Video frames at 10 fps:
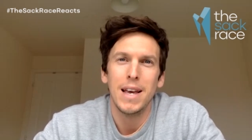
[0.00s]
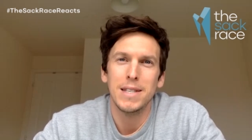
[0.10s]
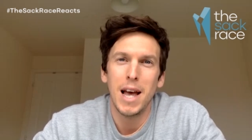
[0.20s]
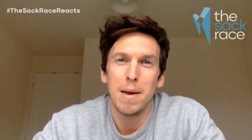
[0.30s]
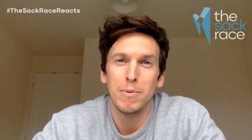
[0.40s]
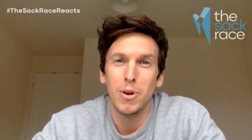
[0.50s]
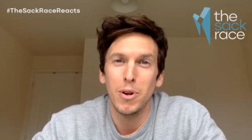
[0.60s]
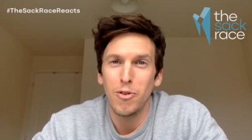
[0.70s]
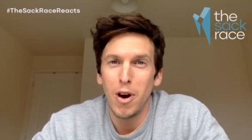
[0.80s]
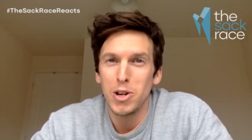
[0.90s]
his name, doing
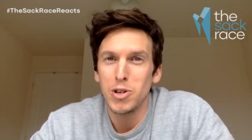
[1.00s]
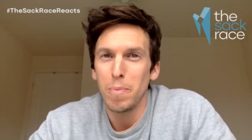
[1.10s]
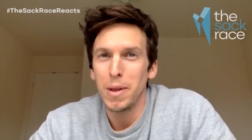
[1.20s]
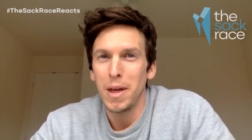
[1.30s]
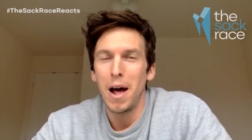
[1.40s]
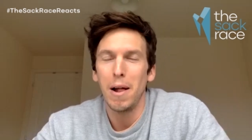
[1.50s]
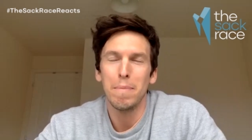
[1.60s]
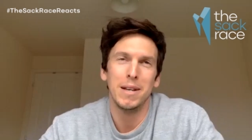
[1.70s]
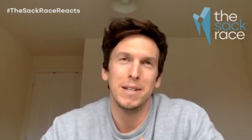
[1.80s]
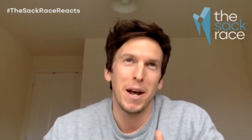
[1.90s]
a great job with Hull.
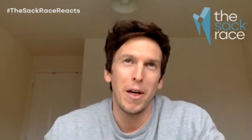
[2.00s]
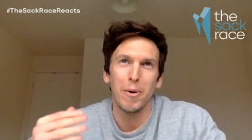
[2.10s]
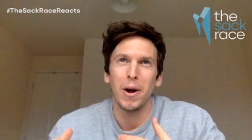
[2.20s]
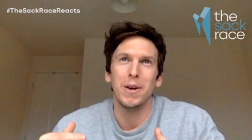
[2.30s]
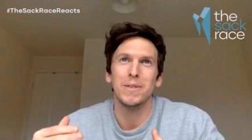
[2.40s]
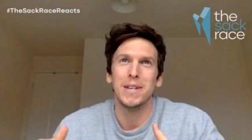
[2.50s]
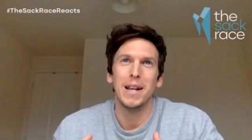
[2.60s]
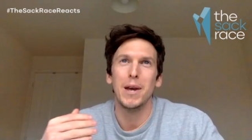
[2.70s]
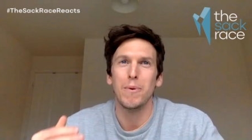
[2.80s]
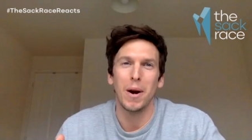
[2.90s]
But he's another one who's in
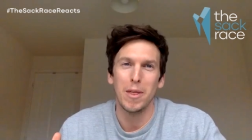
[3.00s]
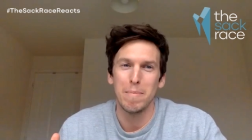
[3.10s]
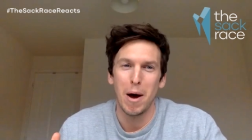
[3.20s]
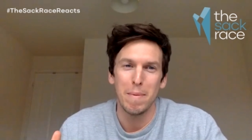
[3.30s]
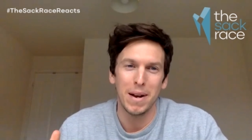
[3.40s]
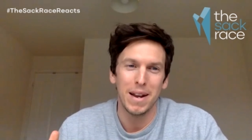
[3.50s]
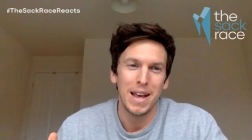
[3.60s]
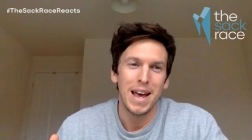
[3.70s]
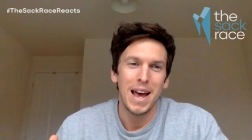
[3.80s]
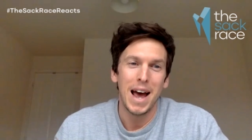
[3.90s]
League One at the moment
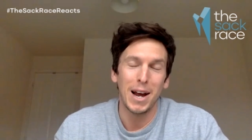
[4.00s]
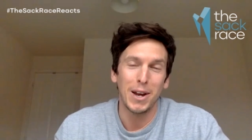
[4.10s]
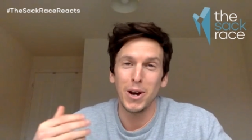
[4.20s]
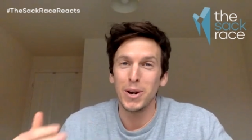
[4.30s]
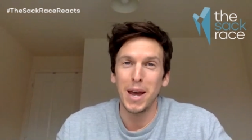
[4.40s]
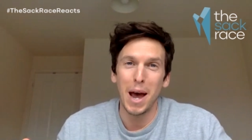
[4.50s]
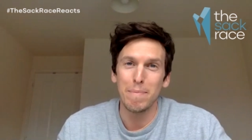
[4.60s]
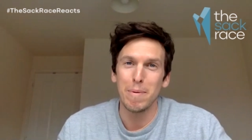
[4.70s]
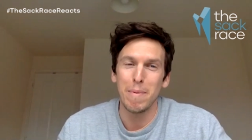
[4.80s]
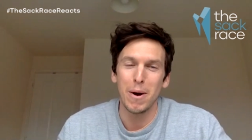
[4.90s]
and could get a
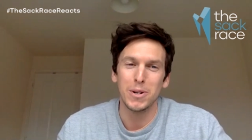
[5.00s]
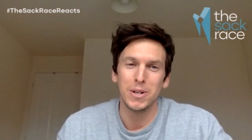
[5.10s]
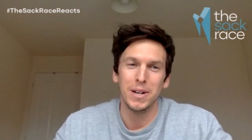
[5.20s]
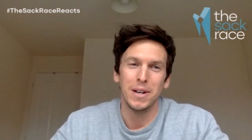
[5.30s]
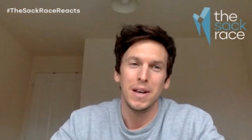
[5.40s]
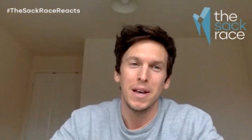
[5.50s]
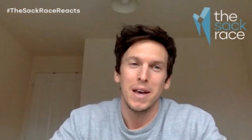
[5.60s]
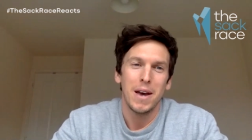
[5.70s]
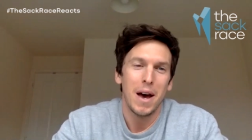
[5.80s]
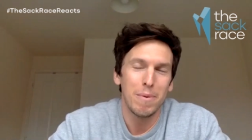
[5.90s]
promotion.
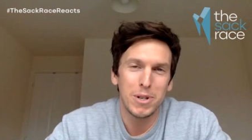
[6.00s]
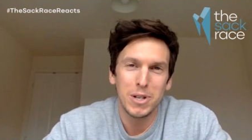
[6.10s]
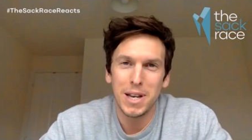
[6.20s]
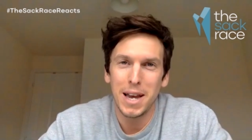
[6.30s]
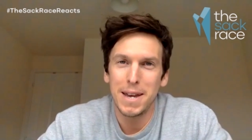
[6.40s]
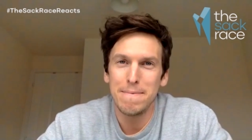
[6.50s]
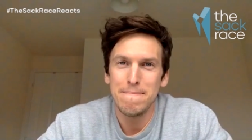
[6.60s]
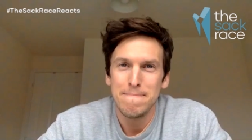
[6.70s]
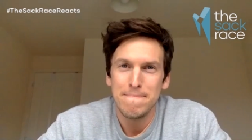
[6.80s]
Would you take him?